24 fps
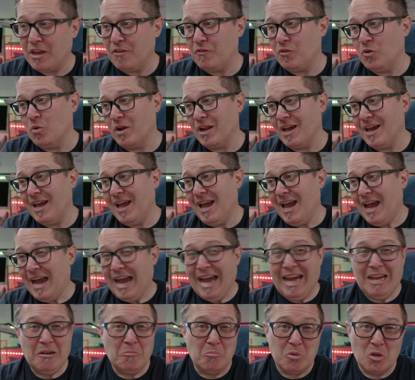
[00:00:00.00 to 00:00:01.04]
If you want to
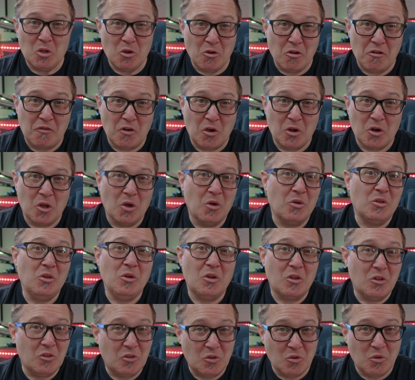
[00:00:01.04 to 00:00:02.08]
unblur a photo, you
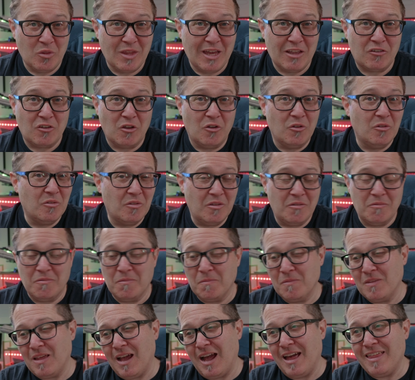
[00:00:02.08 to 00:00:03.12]
can do that. So
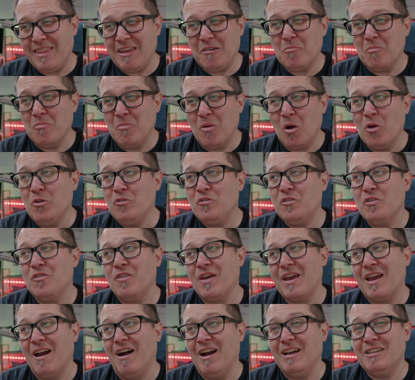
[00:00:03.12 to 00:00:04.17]
I think most of
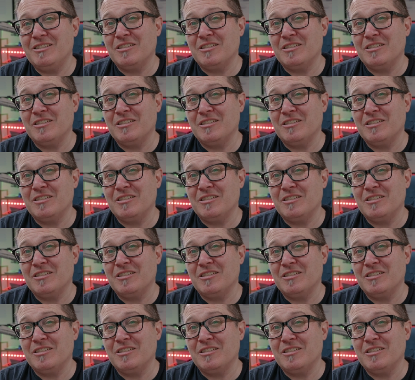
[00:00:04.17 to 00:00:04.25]
the AI